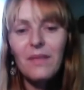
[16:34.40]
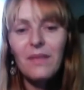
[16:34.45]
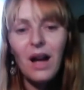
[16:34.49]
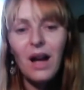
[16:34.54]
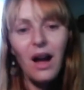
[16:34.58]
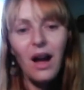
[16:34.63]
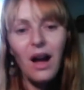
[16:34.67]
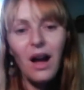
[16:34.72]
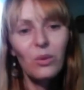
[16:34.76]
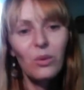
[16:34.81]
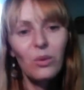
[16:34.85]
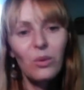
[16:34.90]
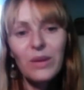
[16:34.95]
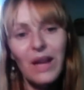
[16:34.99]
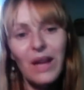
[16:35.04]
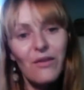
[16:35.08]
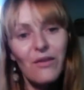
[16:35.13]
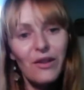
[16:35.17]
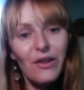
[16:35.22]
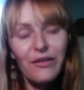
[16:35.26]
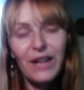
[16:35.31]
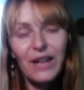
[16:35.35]
I will
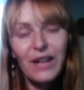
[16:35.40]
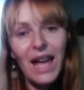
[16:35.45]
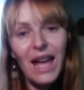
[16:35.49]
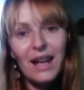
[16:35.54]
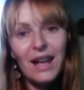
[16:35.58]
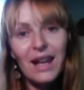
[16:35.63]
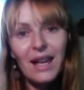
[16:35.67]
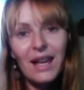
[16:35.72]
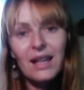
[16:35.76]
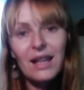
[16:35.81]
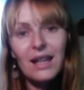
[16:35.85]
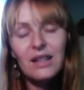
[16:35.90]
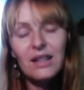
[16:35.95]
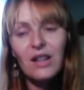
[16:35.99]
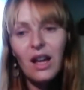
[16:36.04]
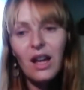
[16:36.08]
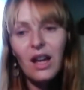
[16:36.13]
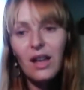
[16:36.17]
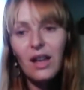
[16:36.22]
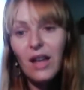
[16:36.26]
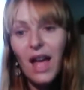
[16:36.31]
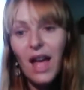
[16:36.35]
never forget it.
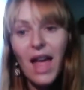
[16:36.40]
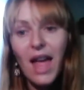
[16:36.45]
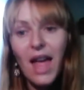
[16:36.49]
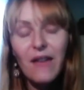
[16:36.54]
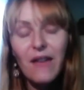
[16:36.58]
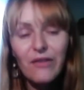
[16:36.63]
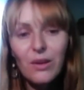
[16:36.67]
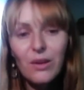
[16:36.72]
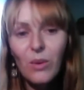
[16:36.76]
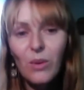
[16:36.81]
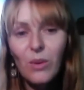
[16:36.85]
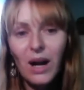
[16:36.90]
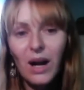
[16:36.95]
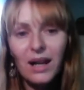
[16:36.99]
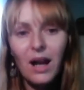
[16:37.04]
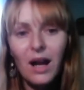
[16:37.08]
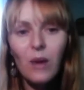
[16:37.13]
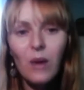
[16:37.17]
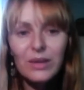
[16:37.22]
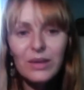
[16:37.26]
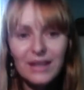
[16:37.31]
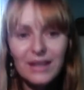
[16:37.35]
Everyone,
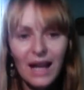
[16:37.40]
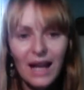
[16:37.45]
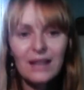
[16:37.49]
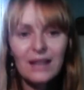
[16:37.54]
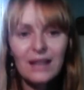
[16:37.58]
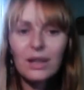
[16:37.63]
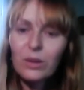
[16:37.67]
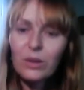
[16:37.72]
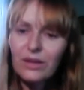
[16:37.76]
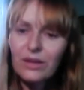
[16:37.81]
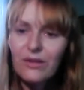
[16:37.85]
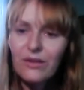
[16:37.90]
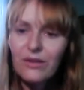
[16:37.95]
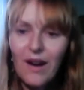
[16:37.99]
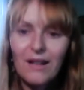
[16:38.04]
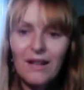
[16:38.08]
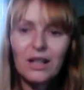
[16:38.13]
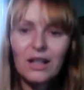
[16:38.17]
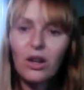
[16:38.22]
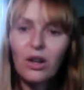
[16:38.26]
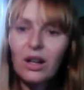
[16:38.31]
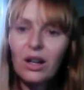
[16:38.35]
I was standing, it was a
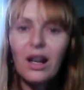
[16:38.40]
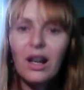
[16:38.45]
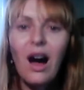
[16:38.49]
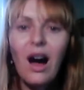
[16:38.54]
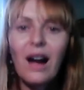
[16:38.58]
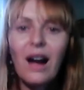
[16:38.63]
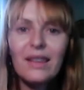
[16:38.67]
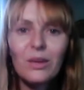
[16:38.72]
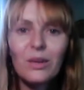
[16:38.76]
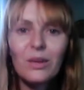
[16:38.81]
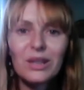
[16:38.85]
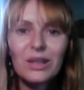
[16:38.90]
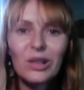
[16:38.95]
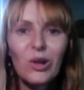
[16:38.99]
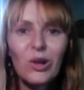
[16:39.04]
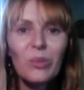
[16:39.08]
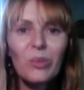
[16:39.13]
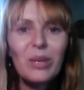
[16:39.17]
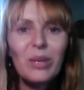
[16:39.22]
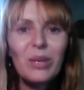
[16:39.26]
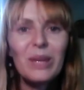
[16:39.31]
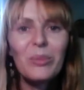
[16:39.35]
very long line, there was a
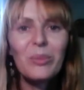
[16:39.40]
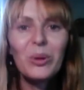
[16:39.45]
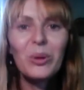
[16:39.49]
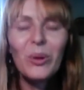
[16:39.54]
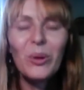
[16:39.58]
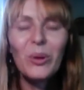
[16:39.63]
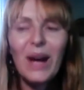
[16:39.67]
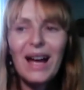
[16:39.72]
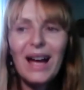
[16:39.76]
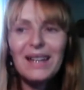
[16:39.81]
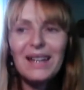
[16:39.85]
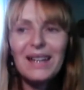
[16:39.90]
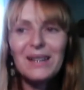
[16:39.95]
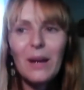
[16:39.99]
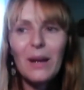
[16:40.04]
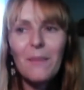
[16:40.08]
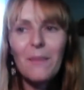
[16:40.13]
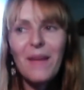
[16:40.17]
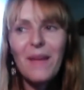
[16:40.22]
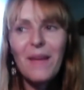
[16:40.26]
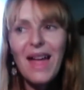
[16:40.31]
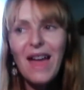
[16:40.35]
lot of people,
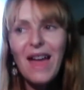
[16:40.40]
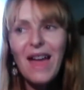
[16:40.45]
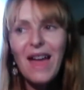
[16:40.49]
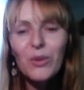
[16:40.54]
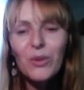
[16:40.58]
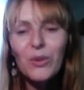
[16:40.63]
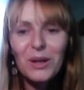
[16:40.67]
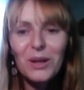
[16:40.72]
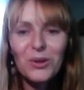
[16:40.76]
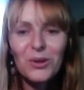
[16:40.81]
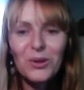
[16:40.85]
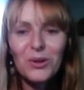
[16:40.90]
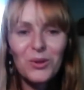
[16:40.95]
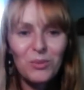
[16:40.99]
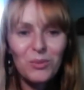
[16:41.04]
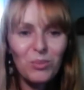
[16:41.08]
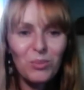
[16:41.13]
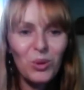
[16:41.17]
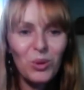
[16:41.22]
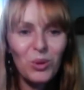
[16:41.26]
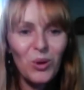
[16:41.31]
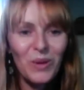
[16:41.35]
and everyone who
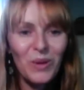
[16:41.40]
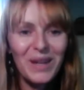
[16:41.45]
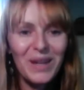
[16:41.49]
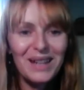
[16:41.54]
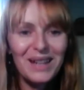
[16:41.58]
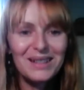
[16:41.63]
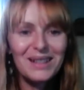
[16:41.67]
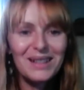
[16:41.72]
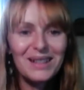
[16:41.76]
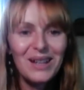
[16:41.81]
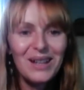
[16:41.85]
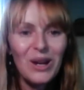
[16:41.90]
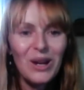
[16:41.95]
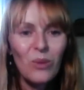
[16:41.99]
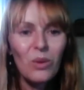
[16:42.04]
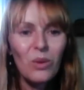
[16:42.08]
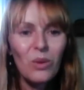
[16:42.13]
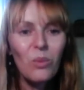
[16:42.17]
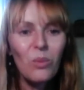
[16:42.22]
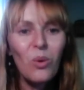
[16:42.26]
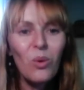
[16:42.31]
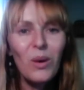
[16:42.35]
bought this
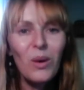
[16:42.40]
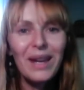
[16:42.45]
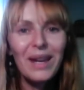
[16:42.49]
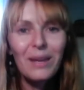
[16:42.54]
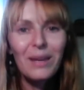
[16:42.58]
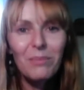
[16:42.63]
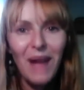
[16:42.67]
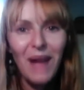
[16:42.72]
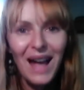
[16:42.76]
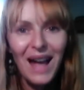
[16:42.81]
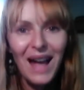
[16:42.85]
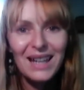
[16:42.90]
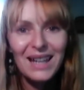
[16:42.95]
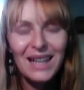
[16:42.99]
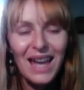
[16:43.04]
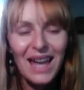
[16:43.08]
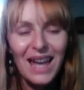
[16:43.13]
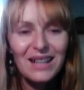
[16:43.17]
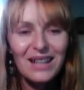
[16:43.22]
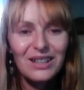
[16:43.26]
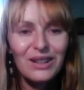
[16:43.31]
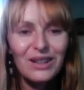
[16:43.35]
were walking back
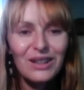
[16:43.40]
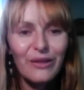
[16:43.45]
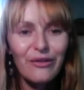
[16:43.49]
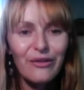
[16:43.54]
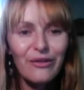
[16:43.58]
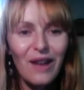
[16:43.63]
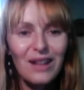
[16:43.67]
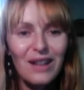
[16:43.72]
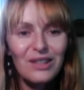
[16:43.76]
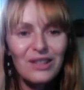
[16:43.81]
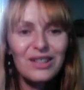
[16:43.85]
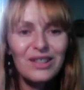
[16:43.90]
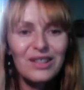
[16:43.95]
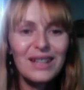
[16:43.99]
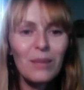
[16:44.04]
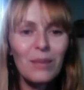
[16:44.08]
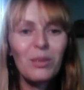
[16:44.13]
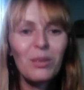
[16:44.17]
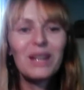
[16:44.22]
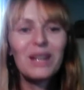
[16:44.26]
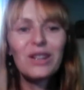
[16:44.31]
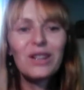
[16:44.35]
again to the front,
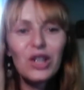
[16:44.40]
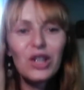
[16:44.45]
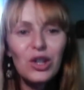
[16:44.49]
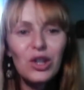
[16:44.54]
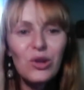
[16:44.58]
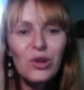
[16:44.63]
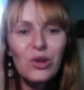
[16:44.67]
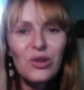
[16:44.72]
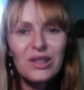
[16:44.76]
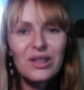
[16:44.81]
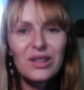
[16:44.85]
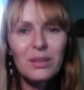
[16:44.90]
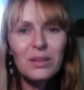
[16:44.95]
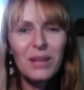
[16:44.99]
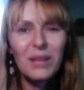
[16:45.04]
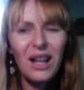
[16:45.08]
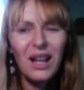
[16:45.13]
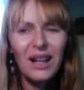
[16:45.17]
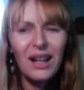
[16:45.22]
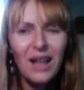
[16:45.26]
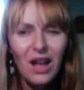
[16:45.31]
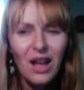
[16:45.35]
skipping the queue just to be
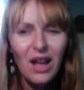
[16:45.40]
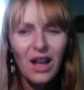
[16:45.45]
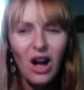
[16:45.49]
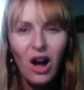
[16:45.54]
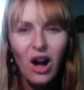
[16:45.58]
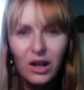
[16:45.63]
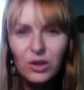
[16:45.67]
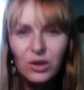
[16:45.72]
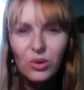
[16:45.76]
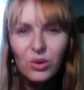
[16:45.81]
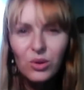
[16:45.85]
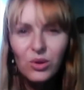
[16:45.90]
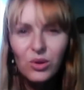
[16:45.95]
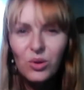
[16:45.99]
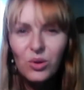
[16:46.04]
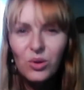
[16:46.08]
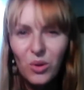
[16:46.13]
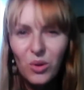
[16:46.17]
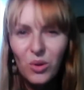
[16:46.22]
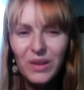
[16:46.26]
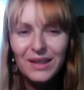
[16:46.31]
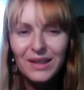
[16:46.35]
like, are you
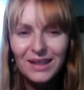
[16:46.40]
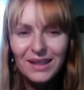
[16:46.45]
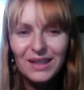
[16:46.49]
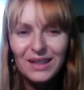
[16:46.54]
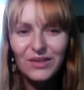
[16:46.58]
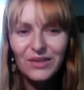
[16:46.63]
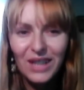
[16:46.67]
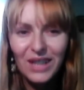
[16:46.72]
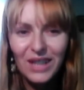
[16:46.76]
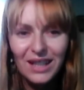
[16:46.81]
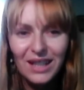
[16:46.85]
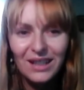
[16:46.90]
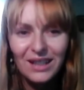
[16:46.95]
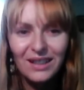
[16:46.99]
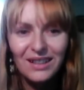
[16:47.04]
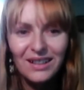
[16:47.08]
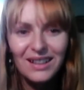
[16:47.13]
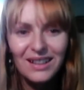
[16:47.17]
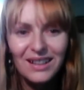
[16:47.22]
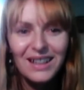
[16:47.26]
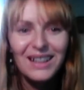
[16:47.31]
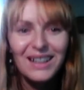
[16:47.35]
sure this is
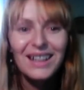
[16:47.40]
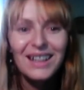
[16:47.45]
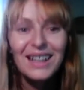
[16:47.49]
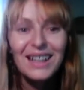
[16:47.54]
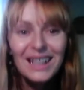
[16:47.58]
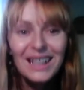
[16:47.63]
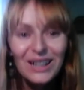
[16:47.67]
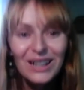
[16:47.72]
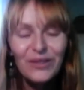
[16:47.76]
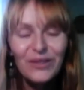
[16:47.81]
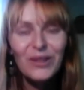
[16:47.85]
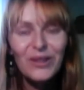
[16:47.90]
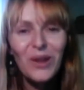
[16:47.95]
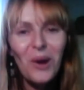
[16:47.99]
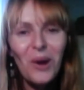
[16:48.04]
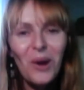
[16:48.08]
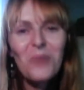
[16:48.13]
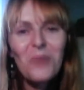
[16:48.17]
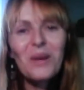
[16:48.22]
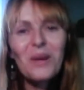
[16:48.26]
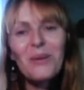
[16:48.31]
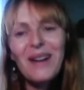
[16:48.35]
vegan? Even
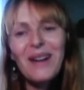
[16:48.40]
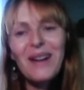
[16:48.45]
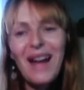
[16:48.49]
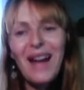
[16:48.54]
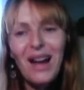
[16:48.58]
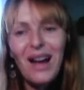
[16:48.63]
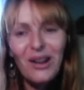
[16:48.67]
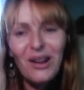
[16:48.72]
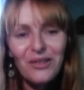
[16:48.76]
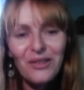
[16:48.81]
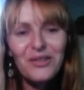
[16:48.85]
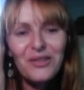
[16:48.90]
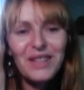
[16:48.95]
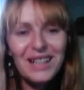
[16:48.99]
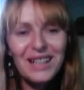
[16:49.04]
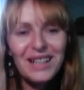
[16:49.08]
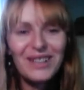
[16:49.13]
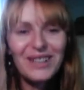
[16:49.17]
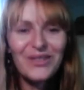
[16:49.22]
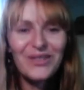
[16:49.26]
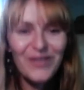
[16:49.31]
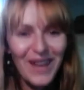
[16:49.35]
though we were at a
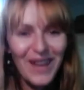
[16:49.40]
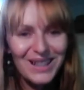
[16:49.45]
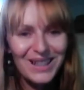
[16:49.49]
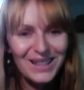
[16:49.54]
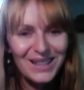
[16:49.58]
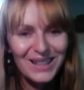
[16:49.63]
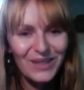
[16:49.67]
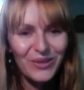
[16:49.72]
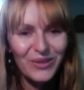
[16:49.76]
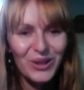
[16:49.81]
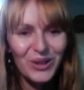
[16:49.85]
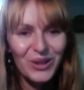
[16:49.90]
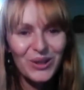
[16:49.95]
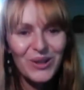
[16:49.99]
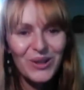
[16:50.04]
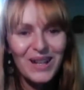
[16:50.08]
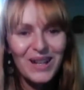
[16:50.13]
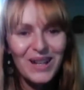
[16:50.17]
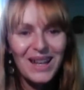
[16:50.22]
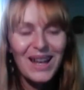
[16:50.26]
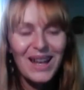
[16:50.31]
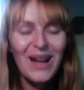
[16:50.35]
vegan festival.